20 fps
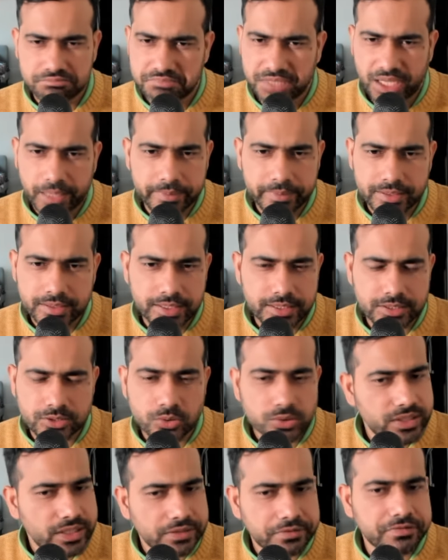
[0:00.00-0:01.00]
I mean, there is
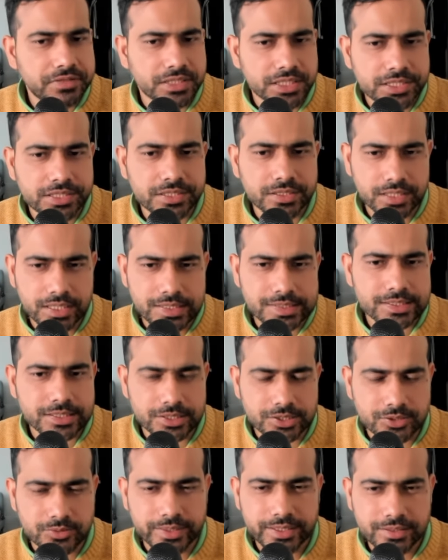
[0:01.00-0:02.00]
no definition as
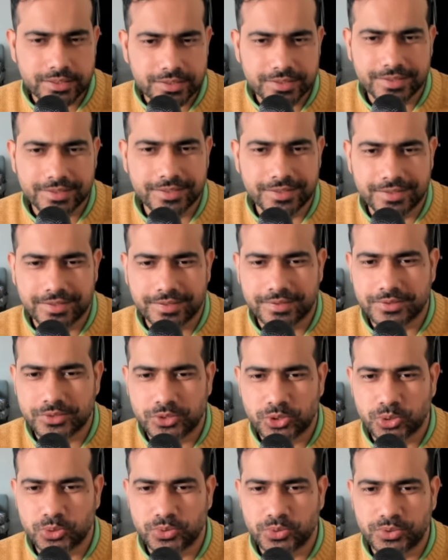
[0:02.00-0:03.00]
such, right? Yeah,
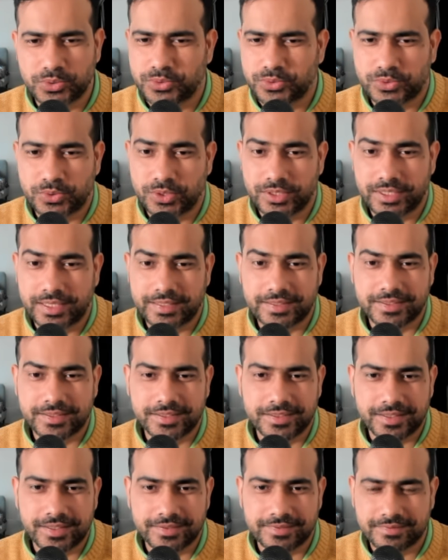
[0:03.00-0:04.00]
so you could call
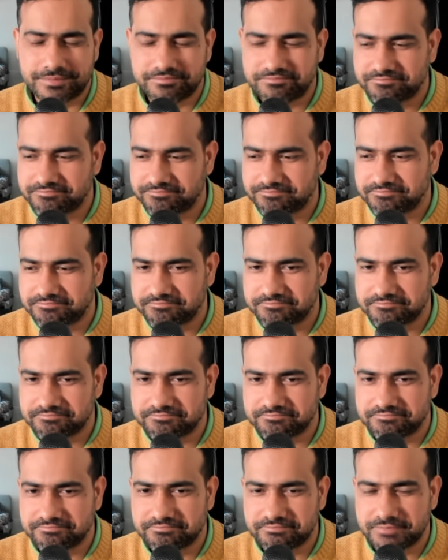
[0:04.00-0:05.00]
anything,
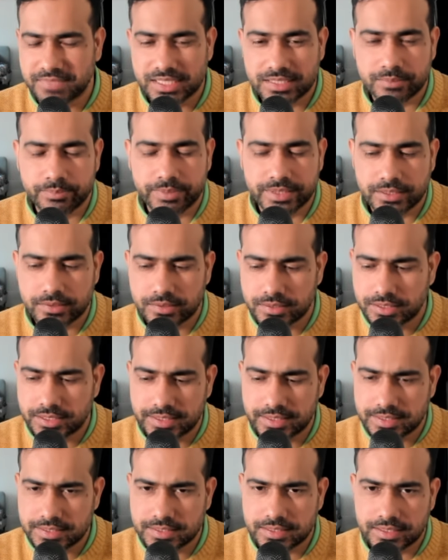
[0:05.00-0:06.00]
but but the
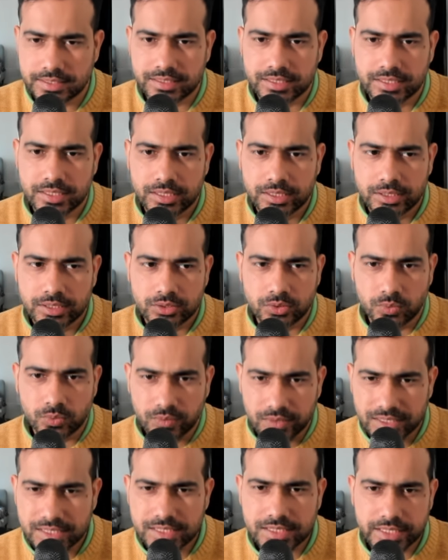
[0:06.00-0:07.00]
thing is that the
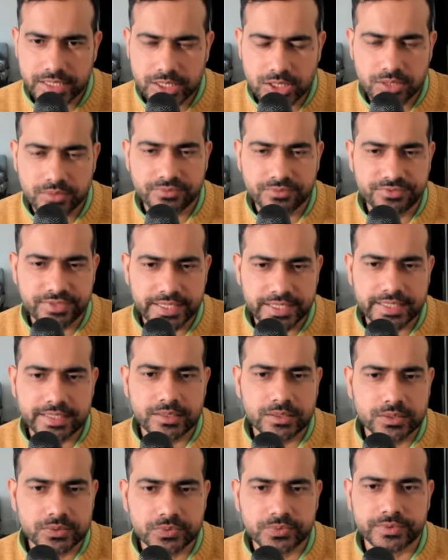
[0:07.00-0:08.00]
work is actually very
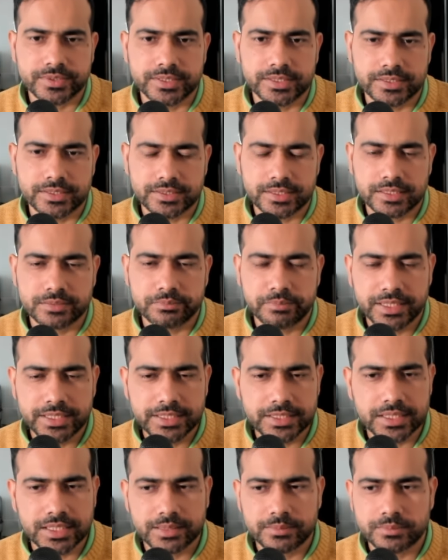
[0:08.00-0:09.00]
different, and
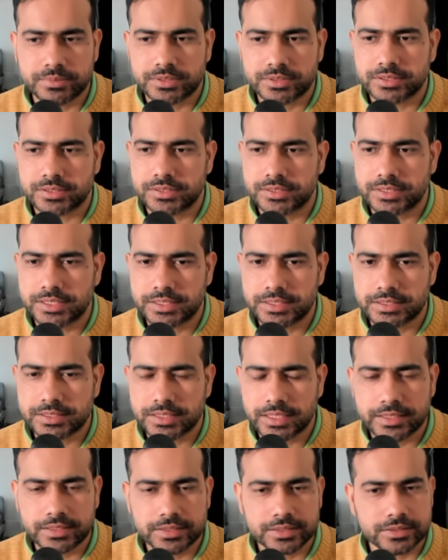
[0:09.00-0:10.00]
many times data
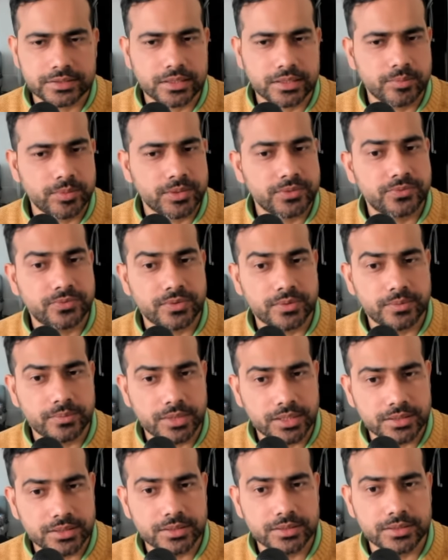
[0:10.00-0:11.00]
scientists coming
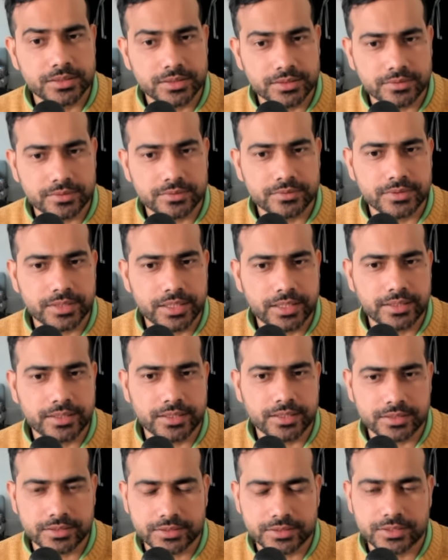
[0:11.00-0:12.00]
from other
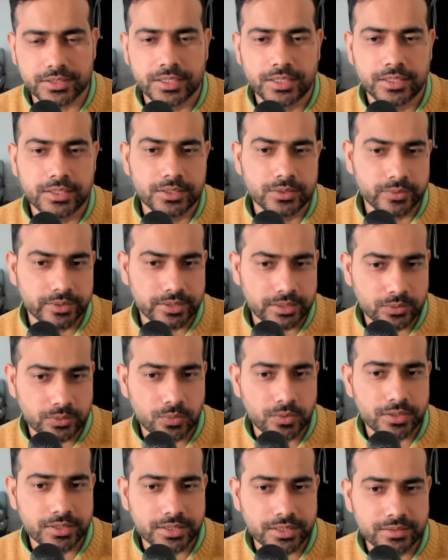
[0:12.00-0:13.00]
areas when they
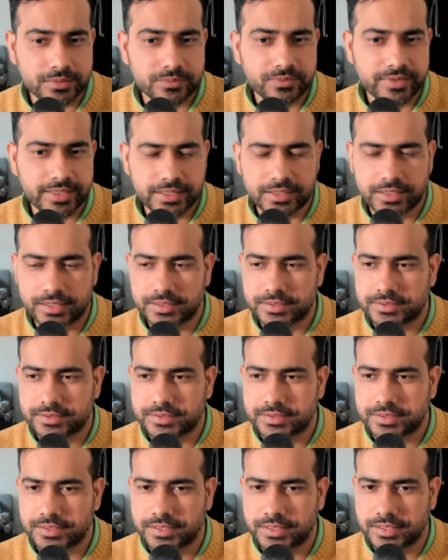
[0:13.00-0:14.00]
work in
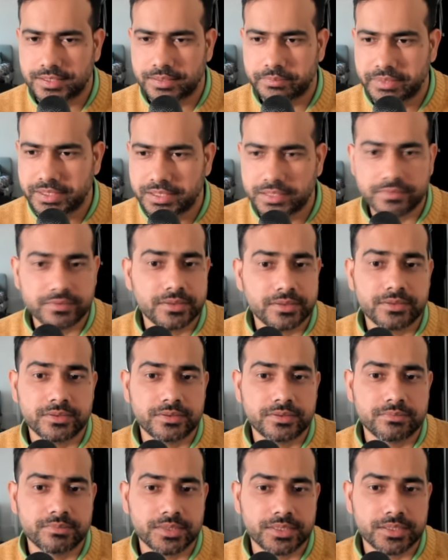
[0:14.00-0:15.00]
finance, uh, many of
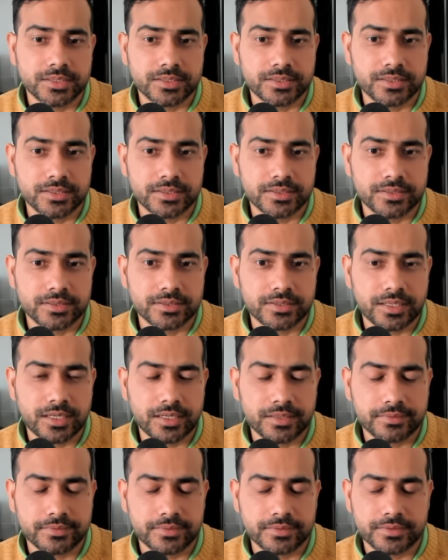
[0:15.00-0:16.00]
them uh,
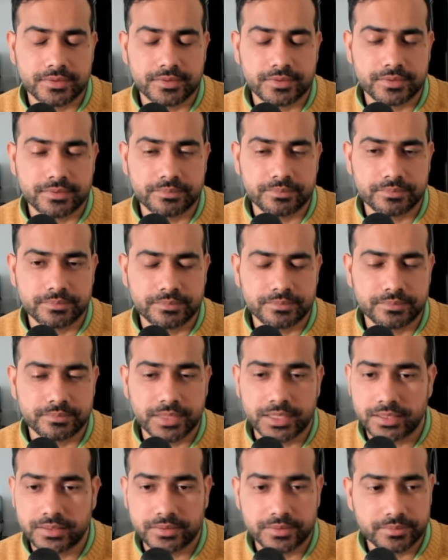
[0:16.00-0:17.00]
have uh,
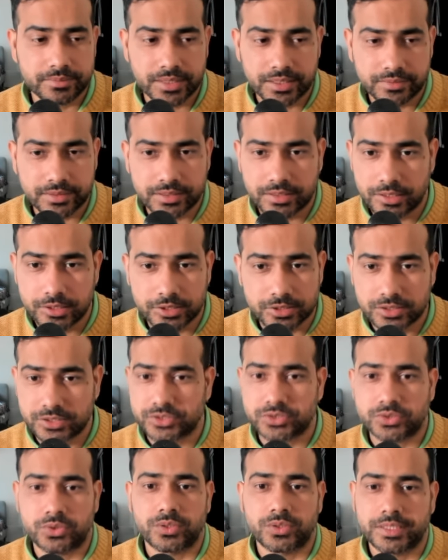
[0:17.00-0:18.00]
many of them have a culture
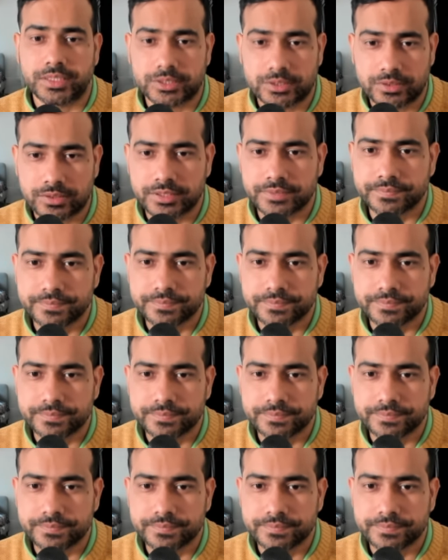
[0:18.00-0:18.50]
shock actually,